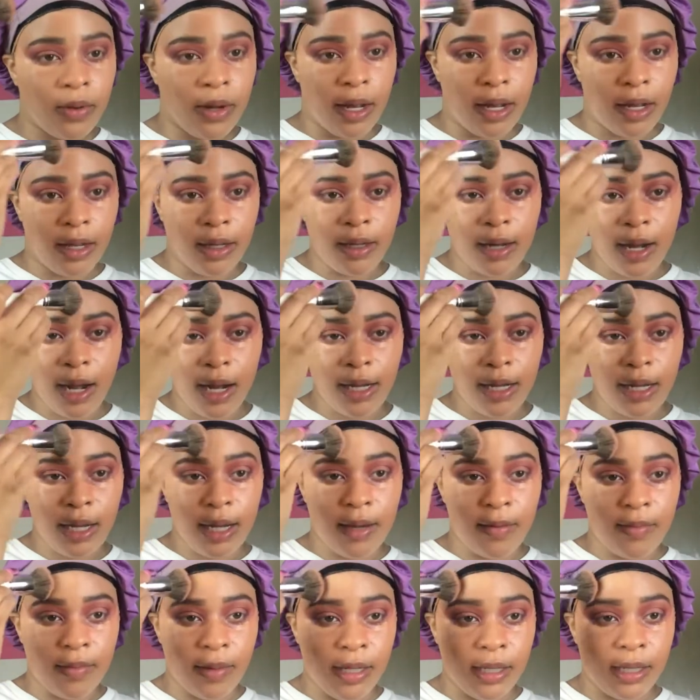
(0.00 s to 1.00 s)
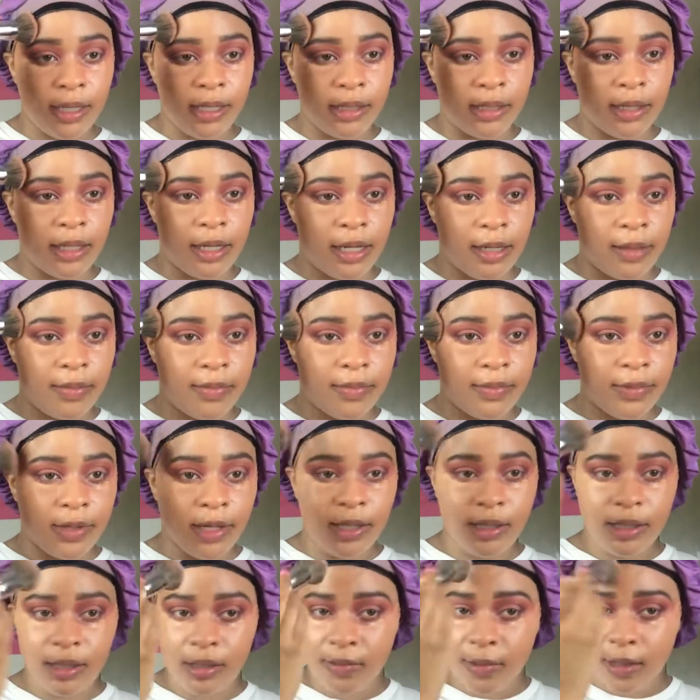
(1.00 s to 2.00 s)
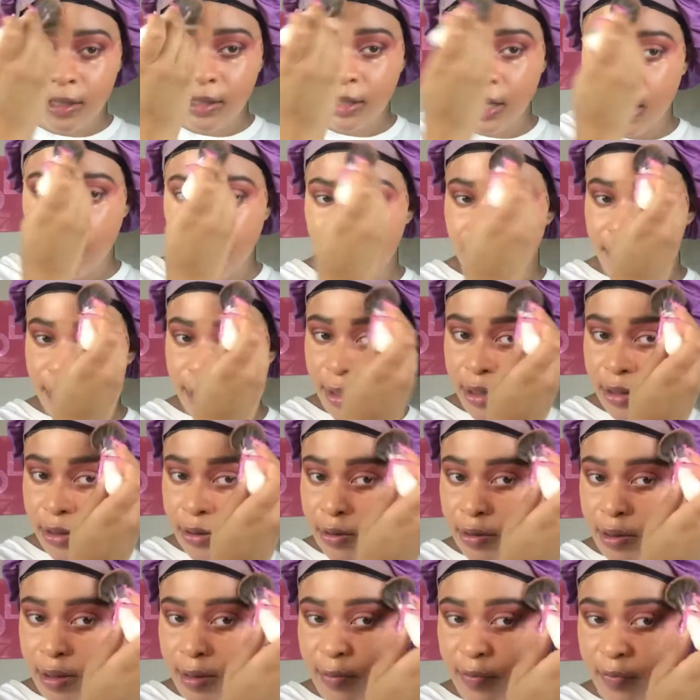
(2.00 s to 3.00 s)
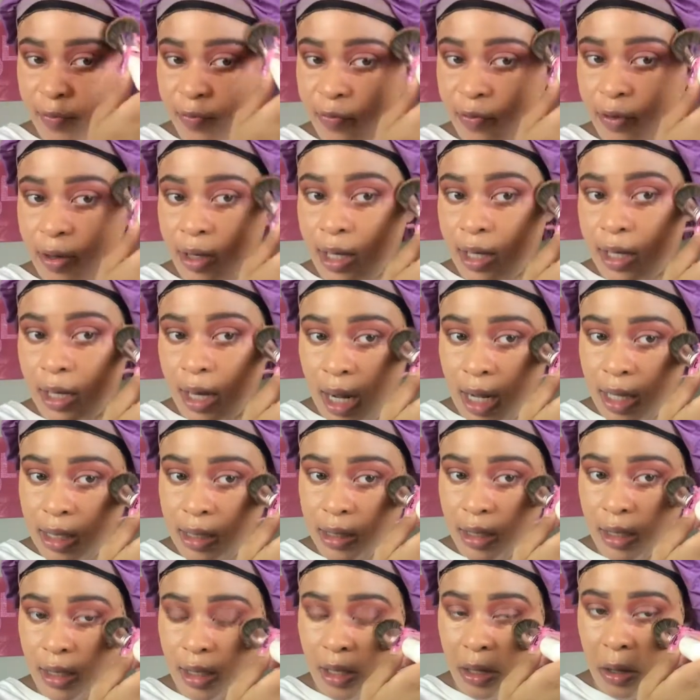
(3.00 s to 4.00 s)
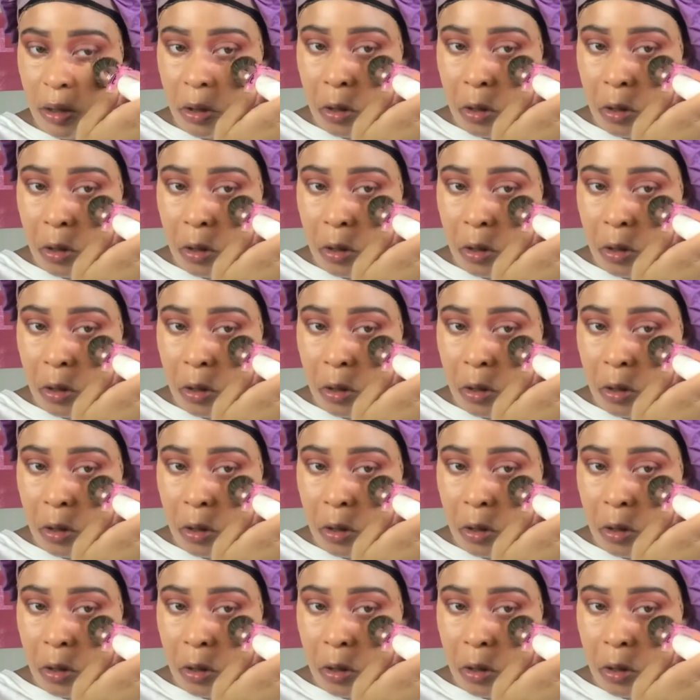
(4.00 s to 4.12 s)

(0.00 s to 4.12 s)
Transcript: Like, I can't make this up. It smells like buttercream freaking icing.